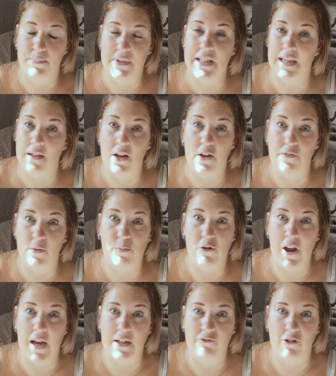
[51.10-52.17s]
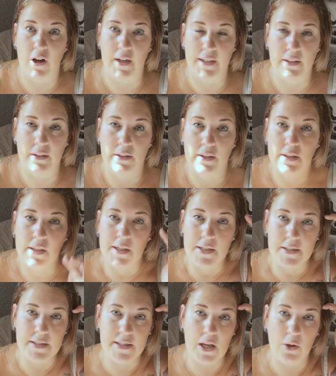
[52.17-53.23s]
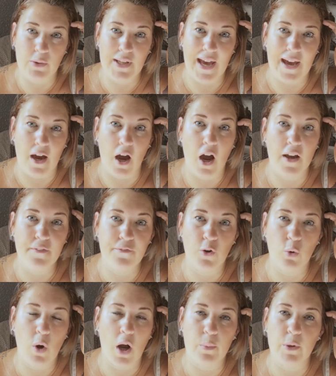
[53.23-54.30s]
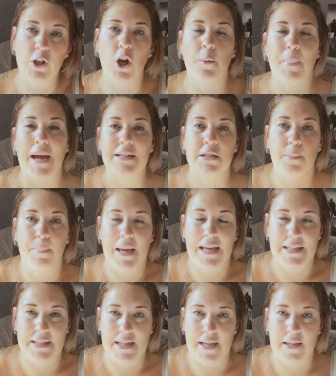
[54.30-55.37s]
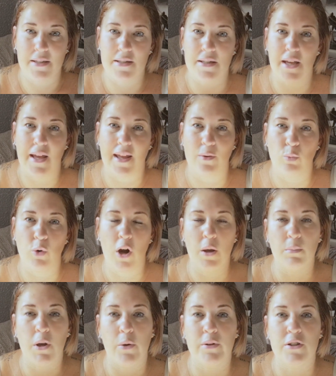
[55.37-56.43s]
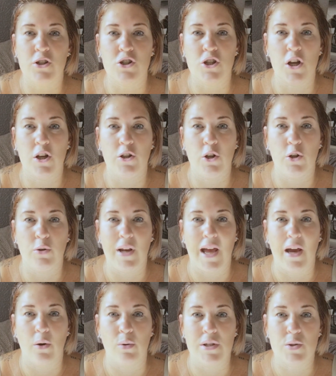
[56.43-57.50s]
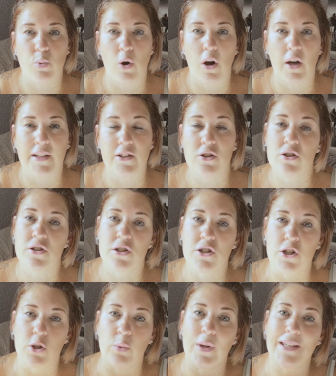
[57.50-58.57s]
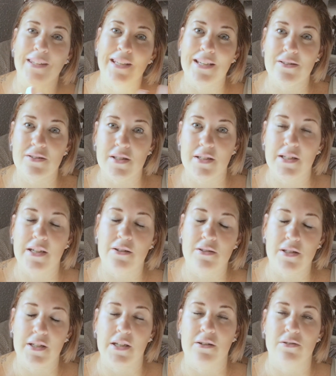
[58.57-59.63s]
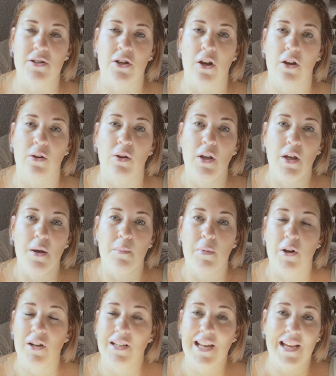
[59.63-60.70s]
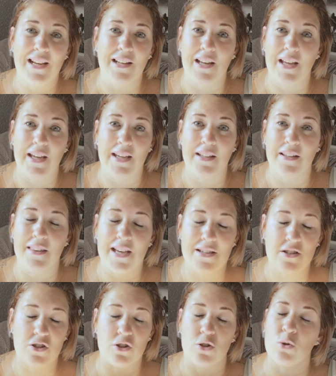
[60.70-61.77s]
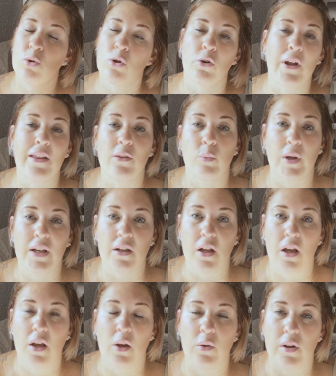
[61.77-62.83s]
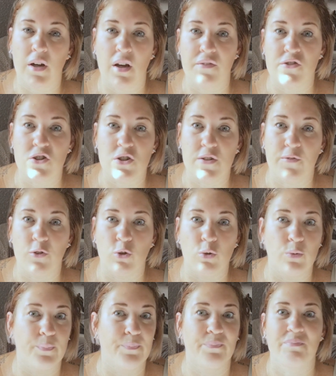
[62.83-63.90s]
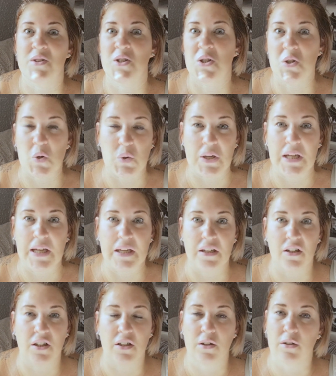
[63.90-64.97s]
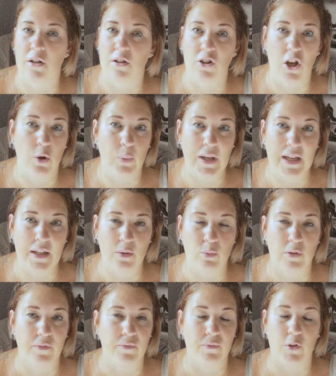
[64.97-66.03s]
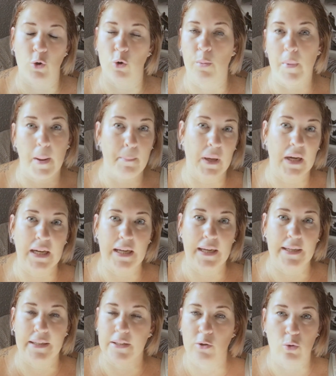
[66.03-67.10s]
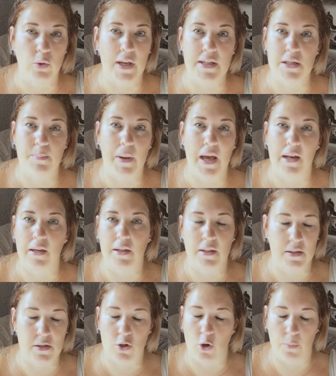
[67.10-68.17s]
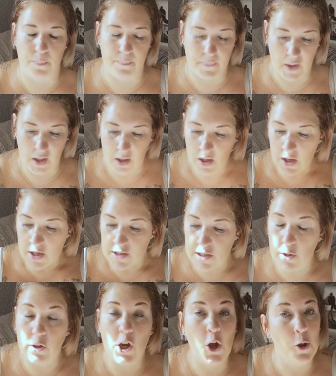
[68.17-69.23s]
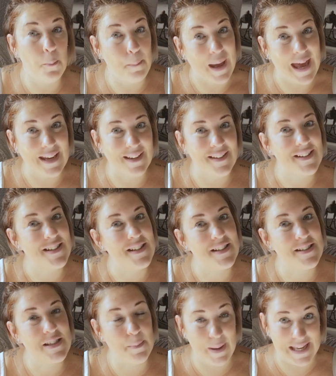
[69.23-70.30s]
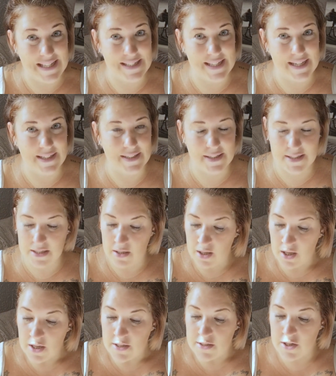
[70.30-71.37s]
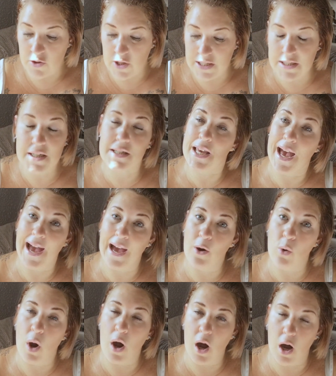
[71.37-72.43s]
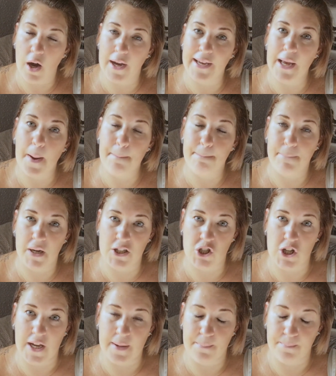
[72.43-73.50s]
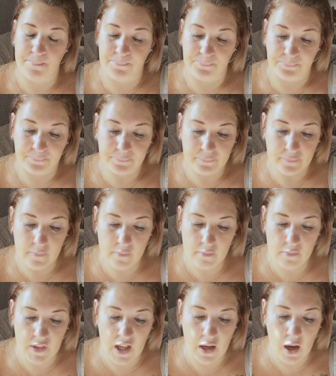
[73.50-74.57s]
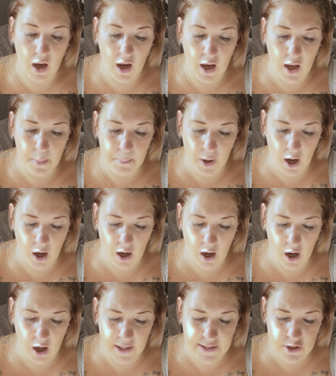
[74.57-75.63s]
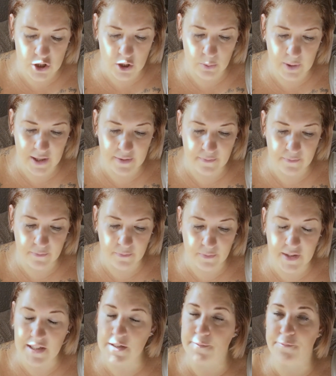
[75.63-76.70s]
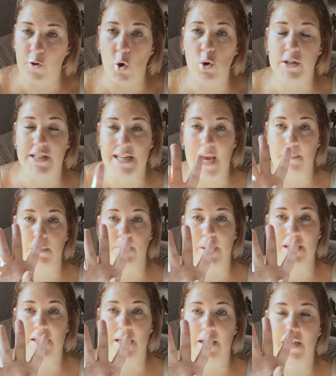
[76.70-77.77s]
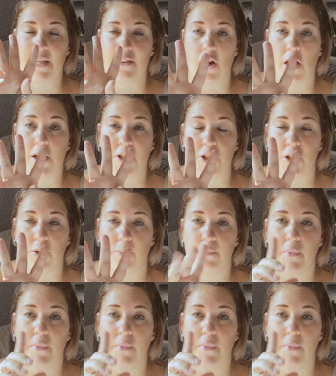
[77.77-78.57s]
Dear loaf of bread, right? So, yeah, I thought I would go back to basics. And what I'm going to show you now is what I used to do years and years and years ago. But lately, that's just all gone out the window, and I've just thought, sod it, I'll go in with all my money and it all gets spent and it's gone. So I'm going back to basics. So this is how I budget. Um, I do it, there's four steps basically that I do.